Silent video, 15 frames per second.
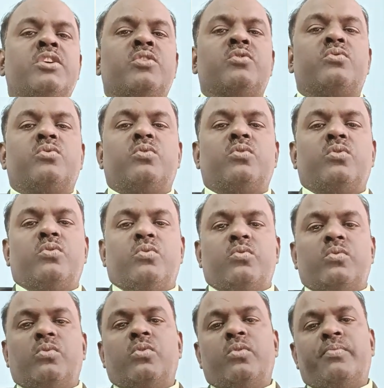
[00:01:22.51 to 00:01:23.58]
So,
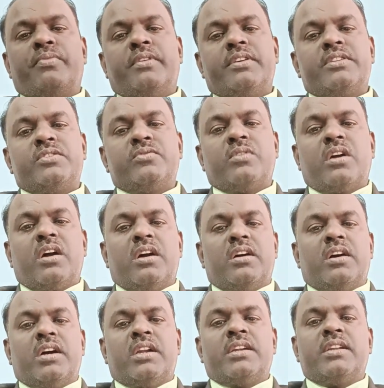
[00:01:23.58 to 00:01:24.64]
first to
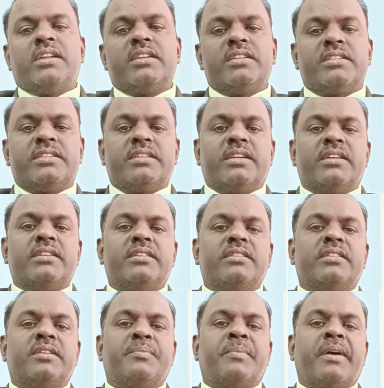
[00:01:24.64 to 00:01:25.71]
understand
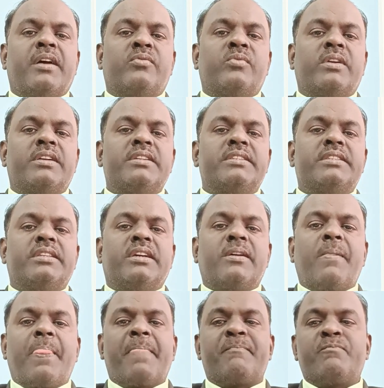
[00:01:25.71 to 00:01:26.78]
what is
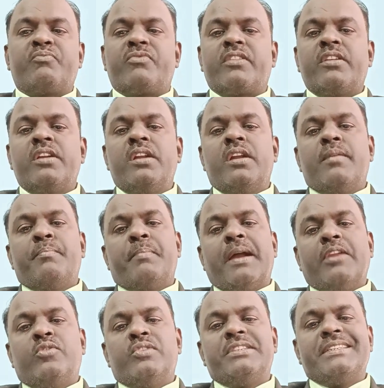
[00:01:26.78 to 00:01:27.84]
the
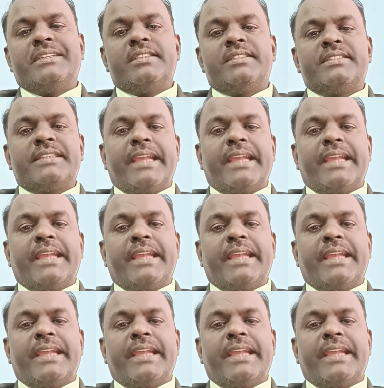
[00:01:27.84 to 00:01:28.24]
biological